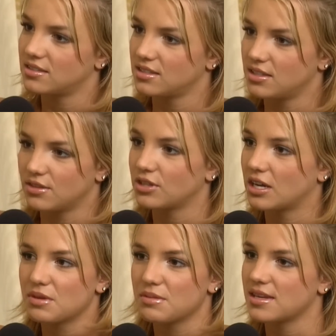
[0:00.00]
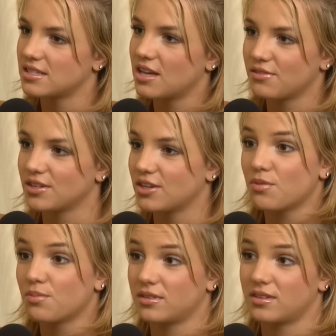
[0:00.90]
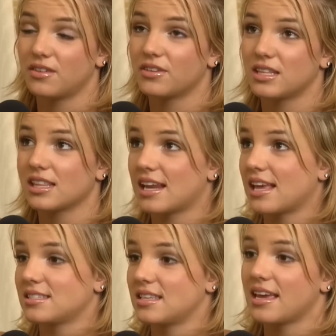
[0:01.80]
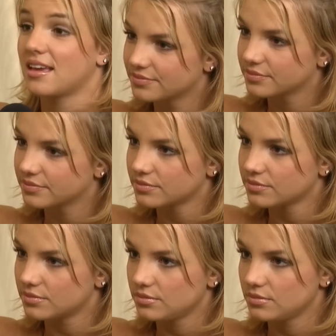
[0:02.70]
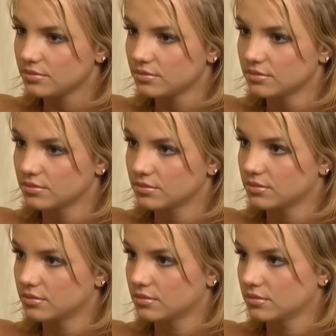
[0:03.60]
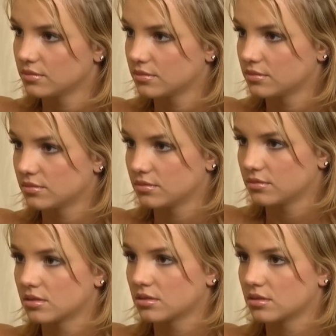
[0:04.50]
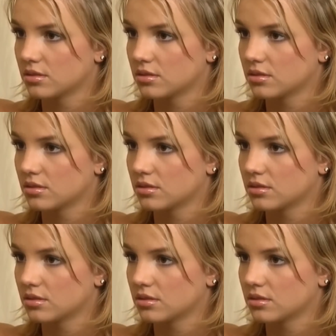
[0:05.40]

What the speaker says: This time she made it, alongside stars like Justin Timberlake, Christina Aguilera, and